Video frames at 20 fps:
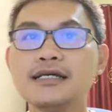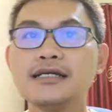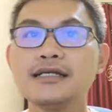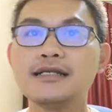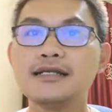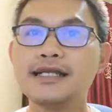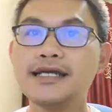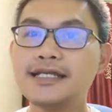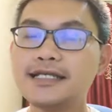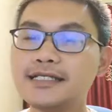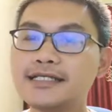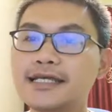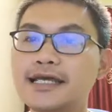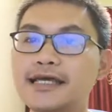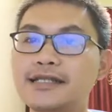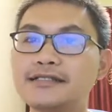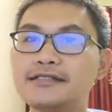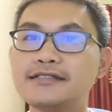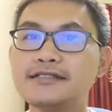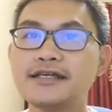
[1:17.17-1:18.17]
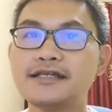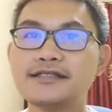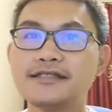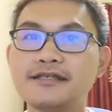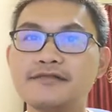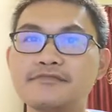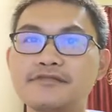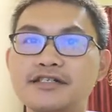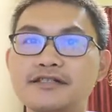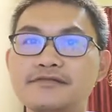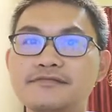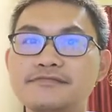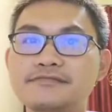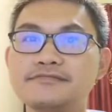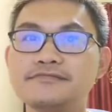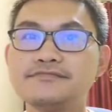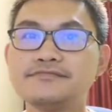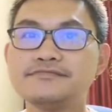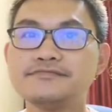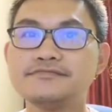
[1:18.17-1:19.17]
Ladies and gentlemen,
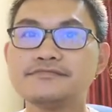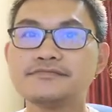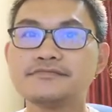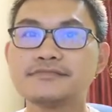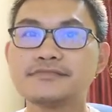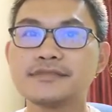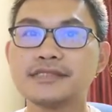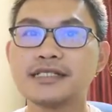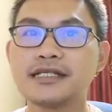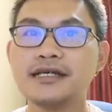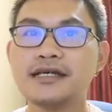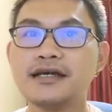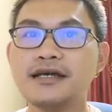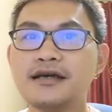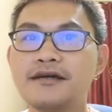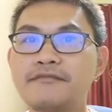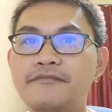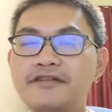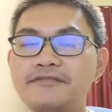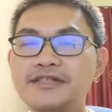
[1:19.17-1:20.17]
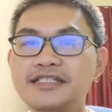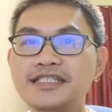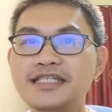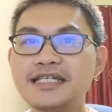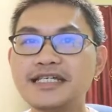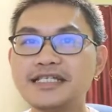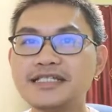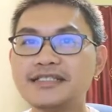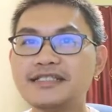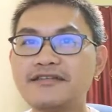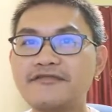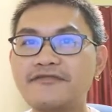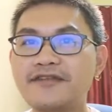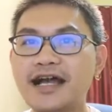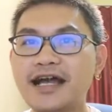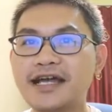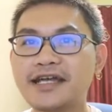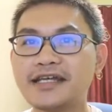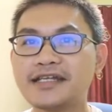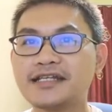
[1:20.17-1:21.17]
poverty is
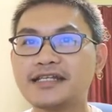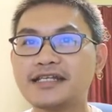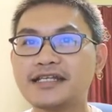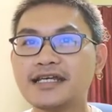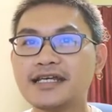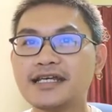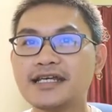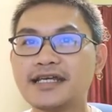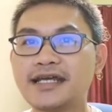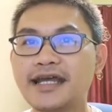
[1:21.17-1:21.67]
defined